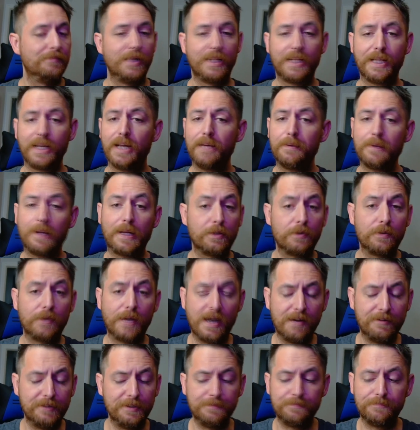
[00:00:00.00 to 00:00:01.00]
again, I don't
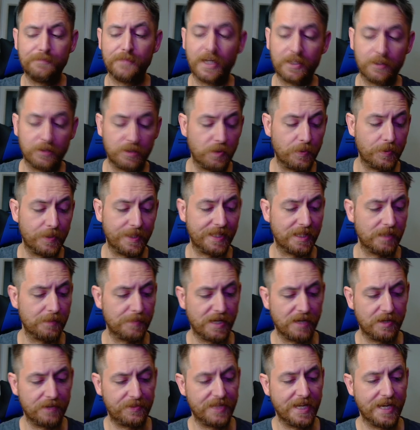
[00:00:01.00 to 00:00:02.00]
have it. I don't know anything
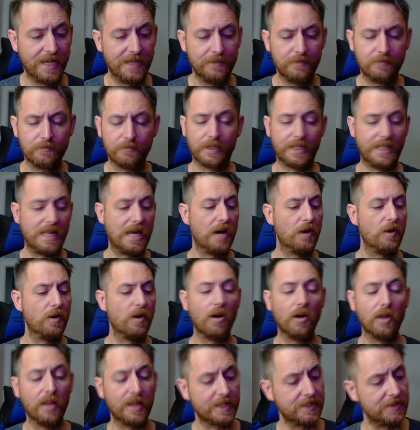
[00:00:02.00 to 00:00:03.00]
about that right now.
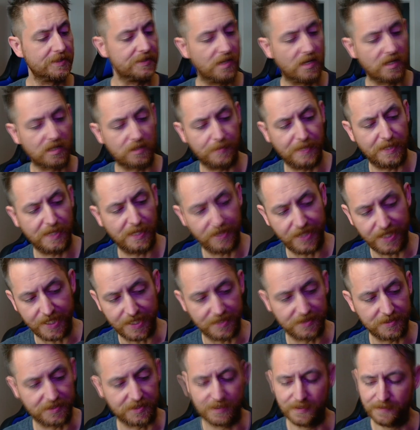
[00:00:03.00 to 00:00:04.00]
All I can talk about is